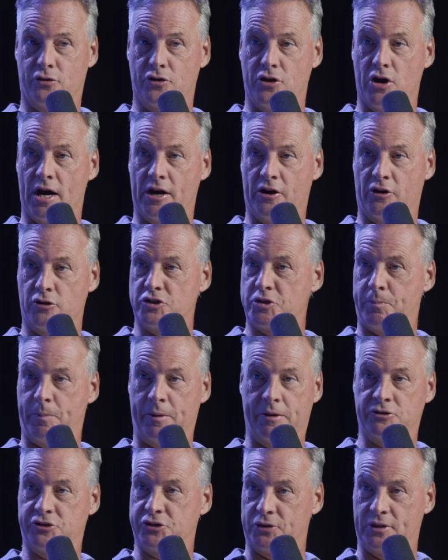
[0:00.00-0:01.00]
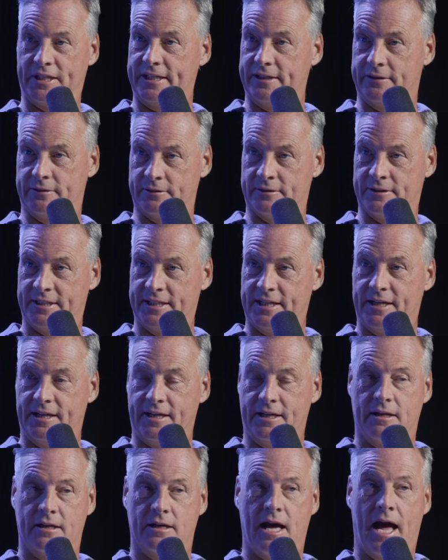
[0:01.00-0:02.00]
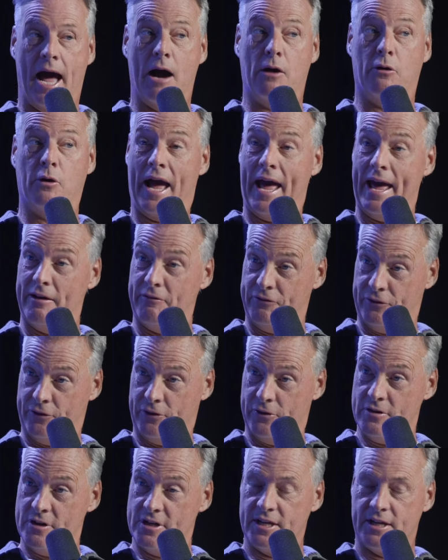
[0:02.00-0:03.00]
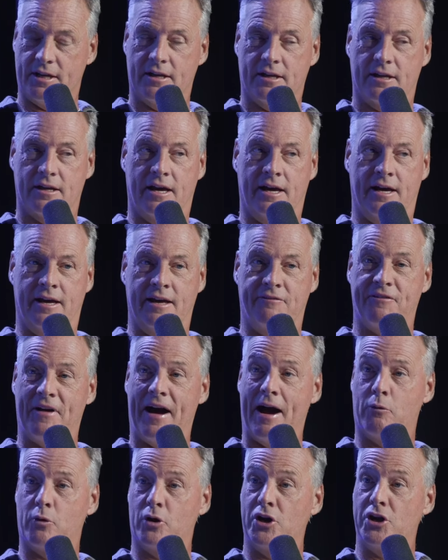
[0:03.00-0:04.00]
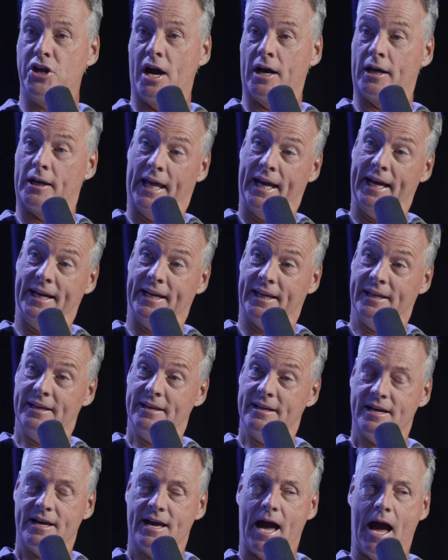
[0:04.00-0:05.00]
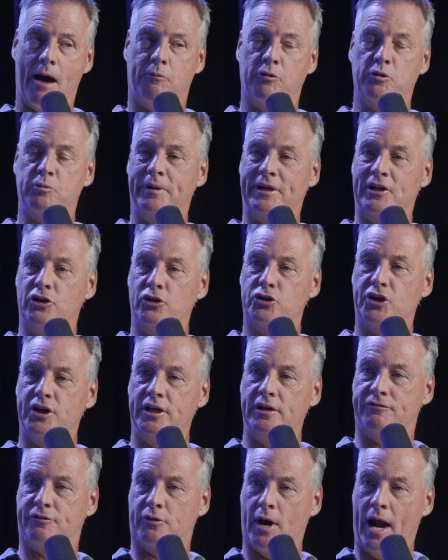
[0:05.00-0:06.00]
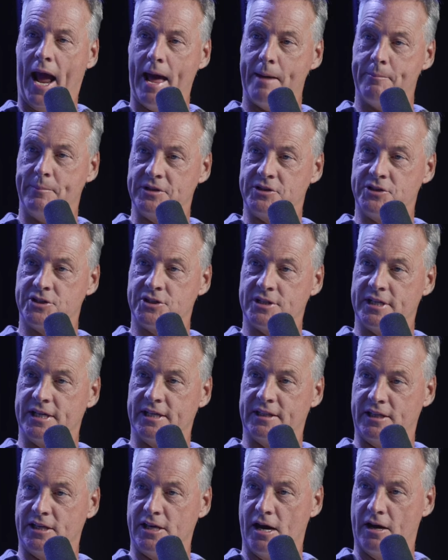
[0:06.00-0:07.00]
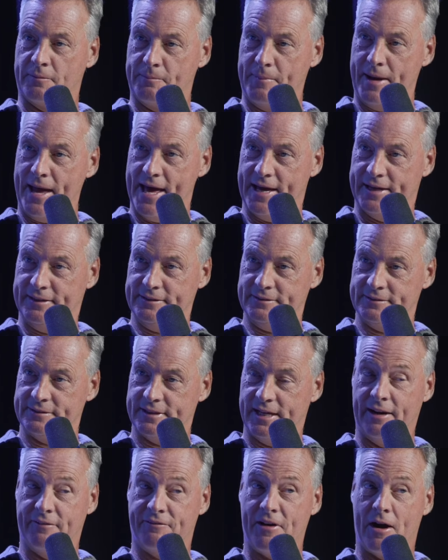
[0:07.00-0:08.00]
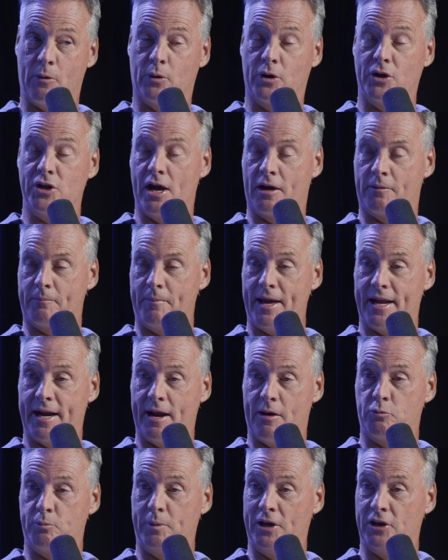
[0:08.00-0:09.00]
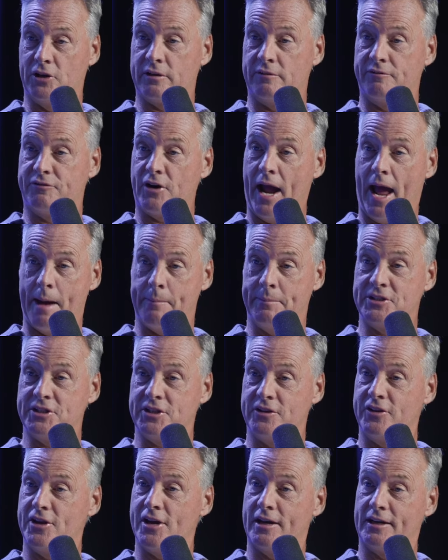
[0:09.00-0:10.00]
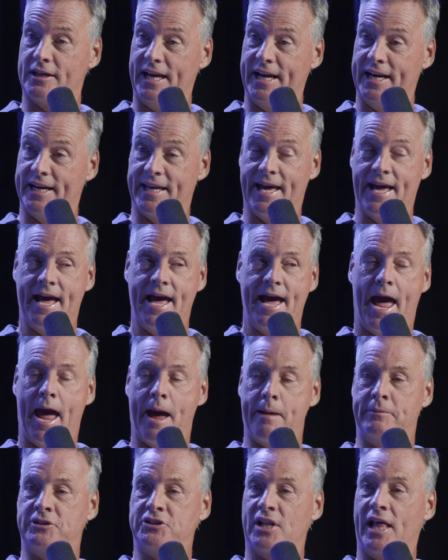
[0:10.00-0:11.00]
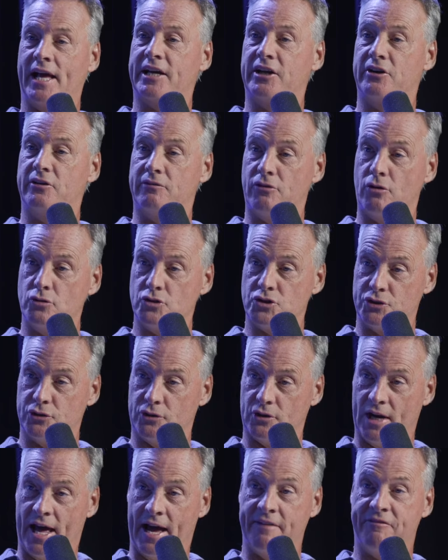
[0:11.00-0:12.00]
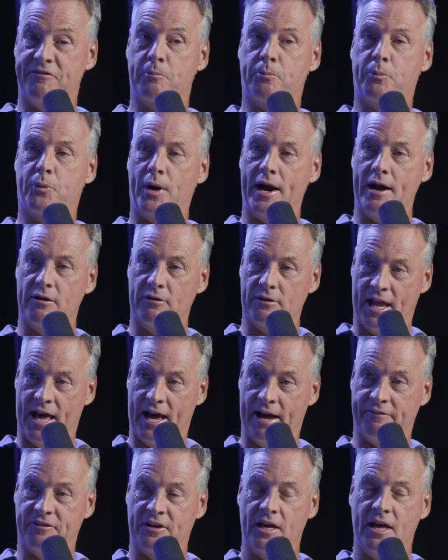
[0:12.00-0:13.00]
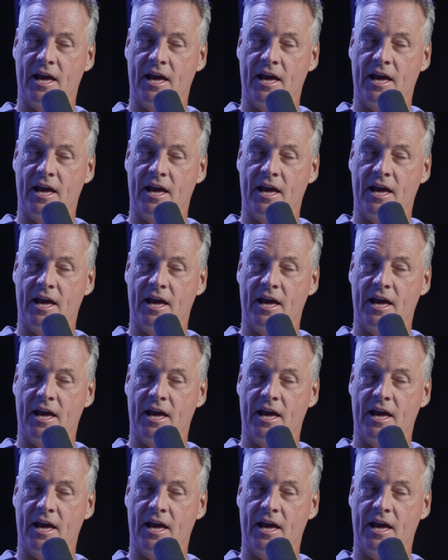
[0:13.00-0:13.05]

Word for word: not her spiritual leader yeah however uh, if i were a young lady I would be looking for habits in the young mm. man. And if I were a young man, I would be looking for habits in the young lady. Mm. Habits like a devotional life, a prayer life, yeah.